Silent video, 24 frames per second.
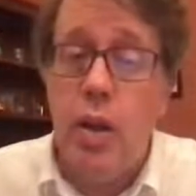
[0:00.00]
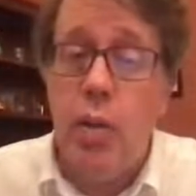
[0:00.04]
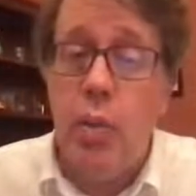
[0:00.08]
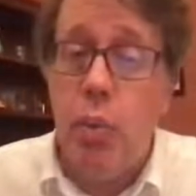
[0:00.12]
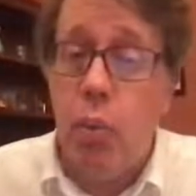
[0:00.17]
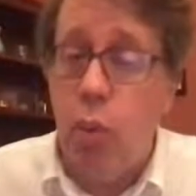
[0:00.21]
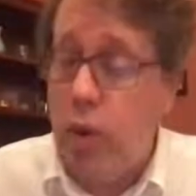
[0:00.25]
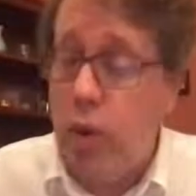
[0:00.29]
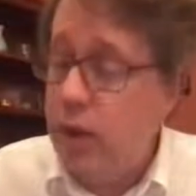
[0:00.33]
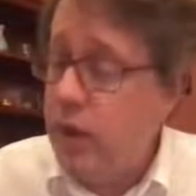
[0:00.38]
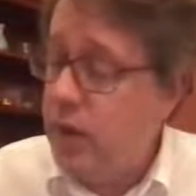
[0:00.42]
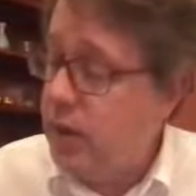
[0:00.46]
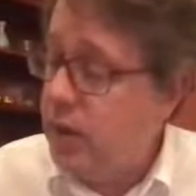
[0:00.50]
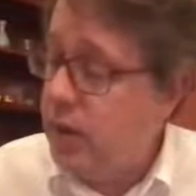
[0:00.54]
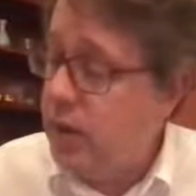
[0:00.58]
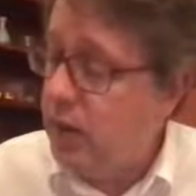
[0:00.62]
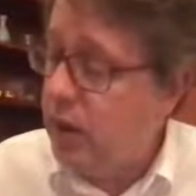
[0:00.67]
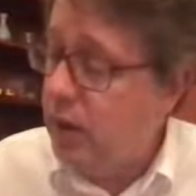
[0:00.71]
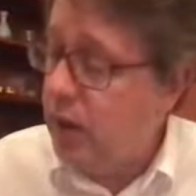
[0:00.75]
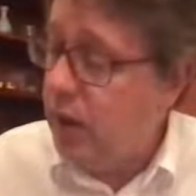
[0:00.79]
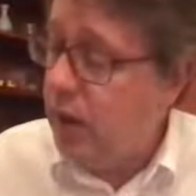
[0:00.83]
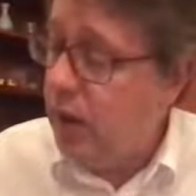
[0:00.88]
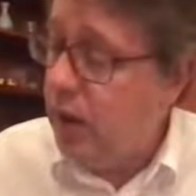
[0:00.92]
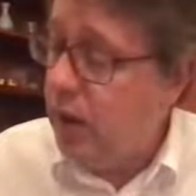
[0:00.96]
points
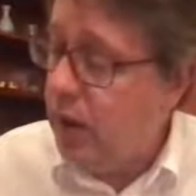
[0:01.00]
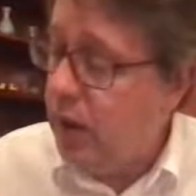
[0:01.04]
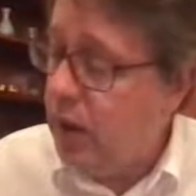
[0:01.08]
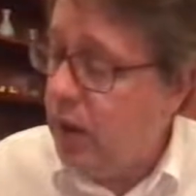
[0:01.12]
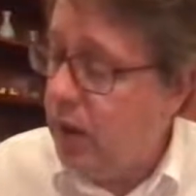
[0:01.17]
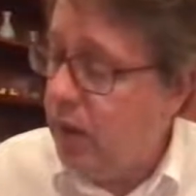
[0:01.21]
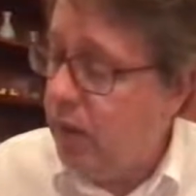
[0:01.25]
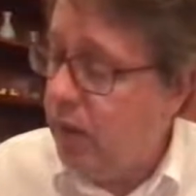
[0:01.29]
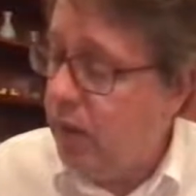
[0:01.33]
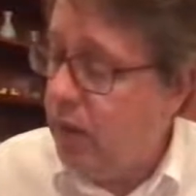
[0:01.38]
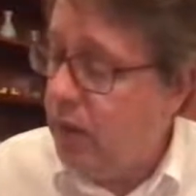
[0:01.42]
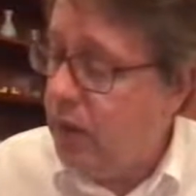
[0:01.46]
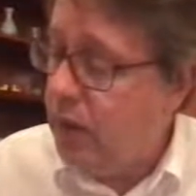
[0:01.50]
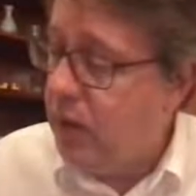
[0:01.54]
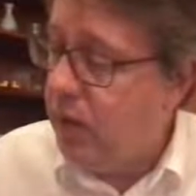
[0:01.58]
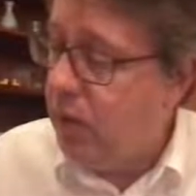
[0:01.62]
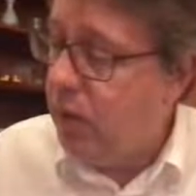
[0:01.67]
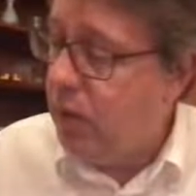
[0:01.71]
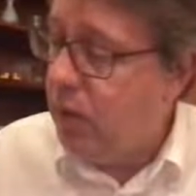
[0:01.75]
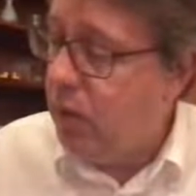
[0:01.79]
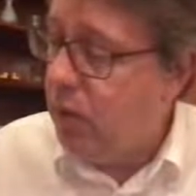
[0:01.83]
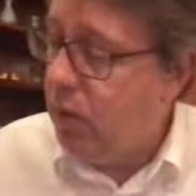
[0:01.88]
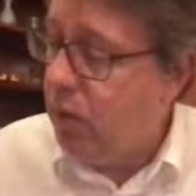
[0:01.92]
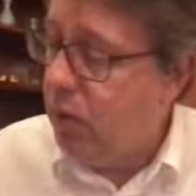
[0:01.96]
of a
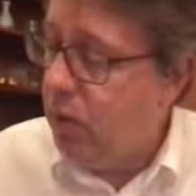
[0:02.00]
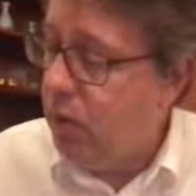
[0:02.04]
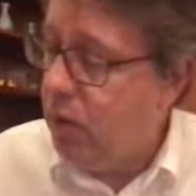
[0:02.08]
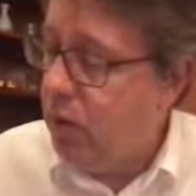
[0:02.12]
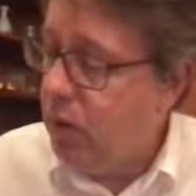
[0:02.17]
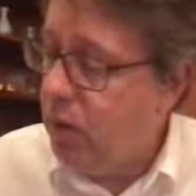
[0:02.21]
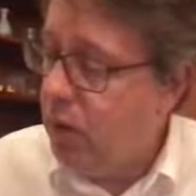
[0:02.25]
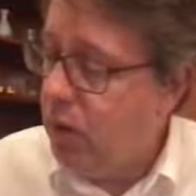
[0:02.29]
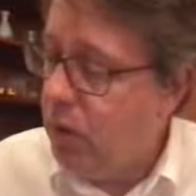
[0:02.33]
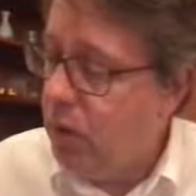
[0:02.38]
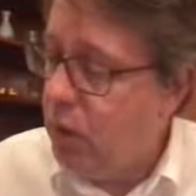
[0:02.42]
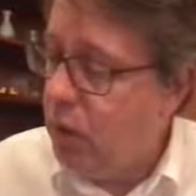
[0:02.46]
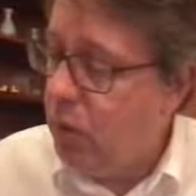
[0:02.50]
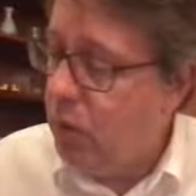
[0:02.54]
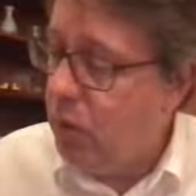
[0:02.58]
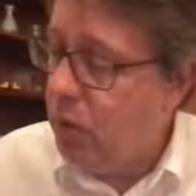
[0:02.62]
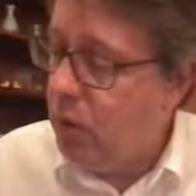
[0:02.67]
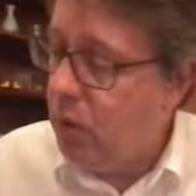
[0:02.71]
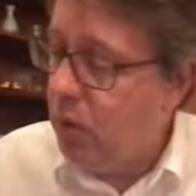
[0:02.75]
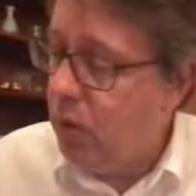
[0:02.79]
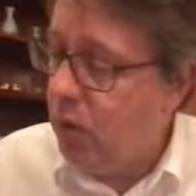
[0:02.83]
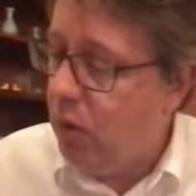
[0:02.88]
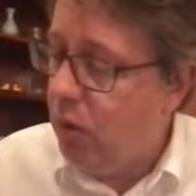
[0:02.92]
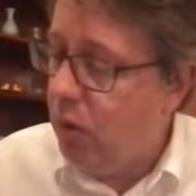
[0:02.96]
typical
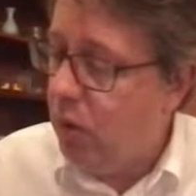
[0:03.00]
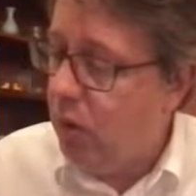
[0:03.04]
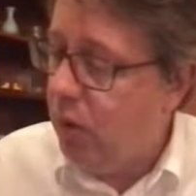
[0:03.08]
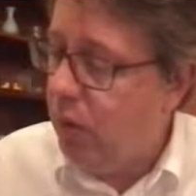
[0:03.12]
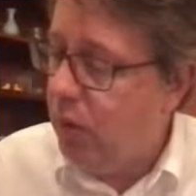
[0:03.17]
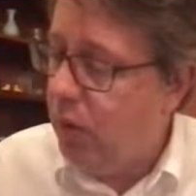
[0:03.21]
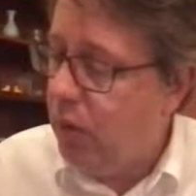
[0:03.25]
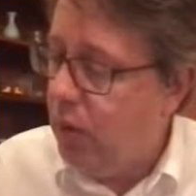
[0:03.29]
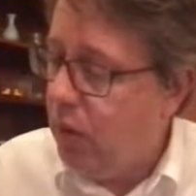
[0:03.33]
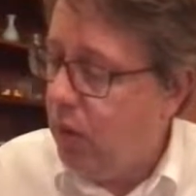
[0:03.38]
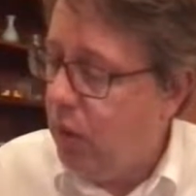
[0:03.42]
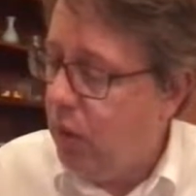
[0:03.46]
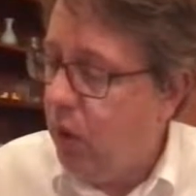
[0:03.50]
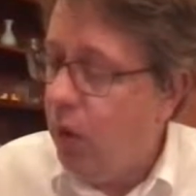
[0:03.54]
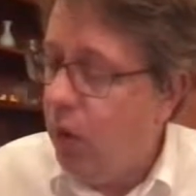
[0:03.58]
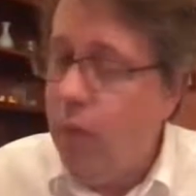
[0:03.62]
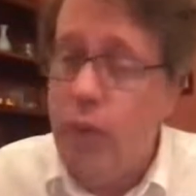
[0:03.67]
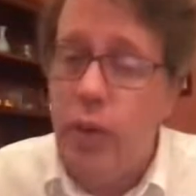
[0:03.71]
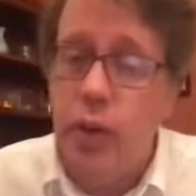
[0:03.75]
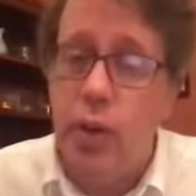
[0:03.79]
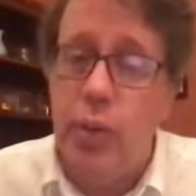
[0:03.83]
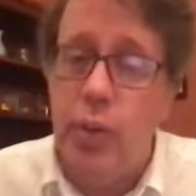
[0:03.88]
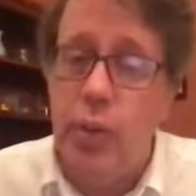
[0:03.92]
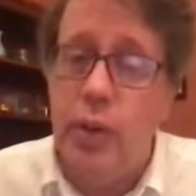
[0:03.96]
cubic curve
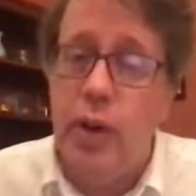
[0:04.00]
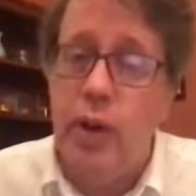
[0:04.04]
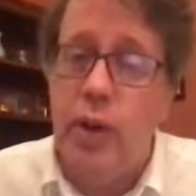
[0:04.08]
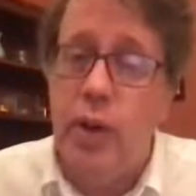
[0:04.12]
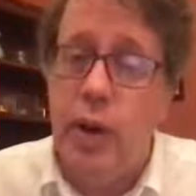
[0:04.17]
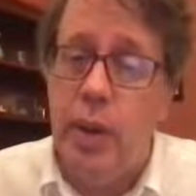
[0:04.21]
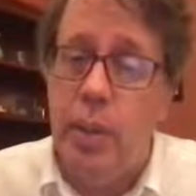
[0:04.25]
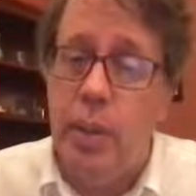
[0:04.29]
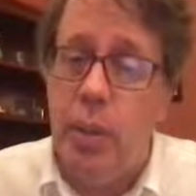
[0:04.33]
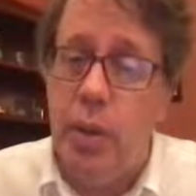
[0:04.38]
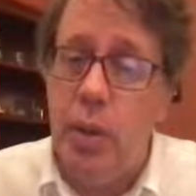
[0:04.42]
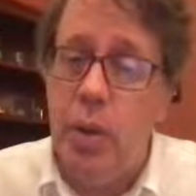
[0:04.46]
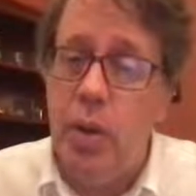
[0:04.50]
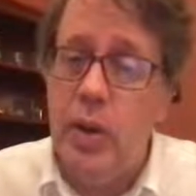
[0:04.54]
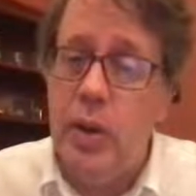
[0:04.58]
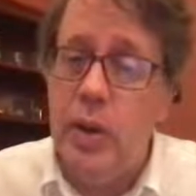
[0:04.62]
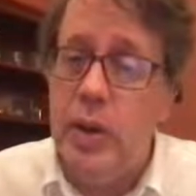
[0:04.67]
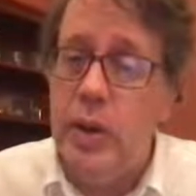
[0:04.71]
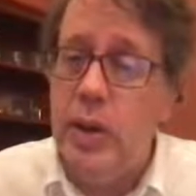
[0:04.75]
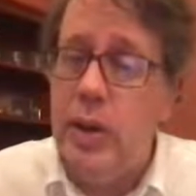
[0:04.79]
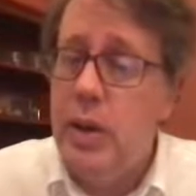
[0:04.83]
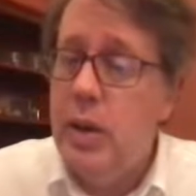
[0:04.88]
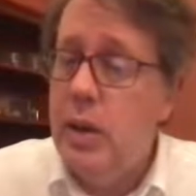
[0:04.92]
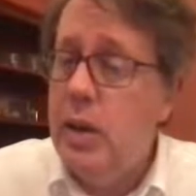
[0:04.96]
over the real
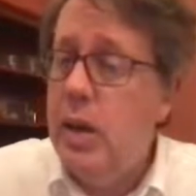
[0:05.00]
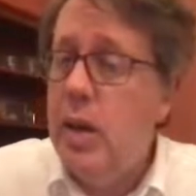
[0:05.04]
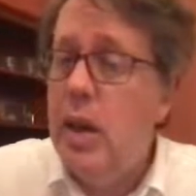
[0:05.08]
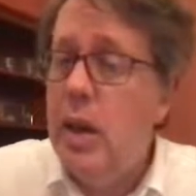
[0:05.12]
numbers.